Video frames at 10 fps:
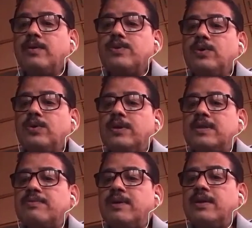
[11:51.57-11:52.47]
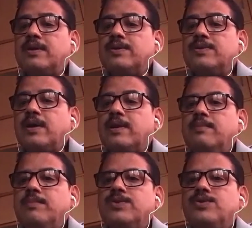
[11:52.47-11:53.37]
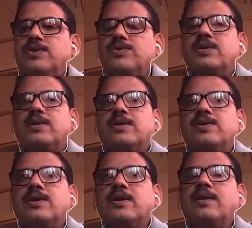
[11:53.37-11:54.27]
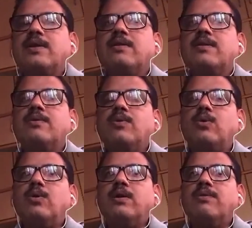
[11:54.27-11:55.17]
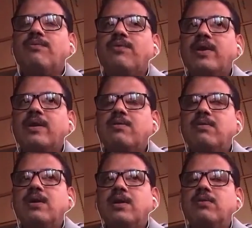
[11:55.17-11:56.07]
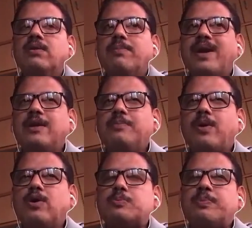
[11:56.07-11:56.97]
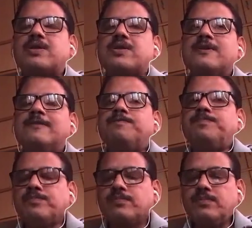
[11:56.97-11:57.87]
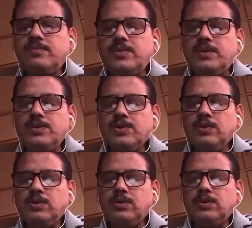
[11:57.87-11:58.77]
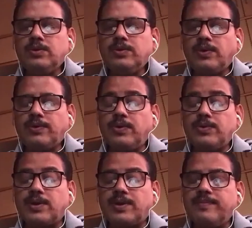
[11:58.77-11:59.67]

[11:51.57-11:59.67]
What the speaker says: So that's why these are emerging cities and then hold very good the bright prospects so for future.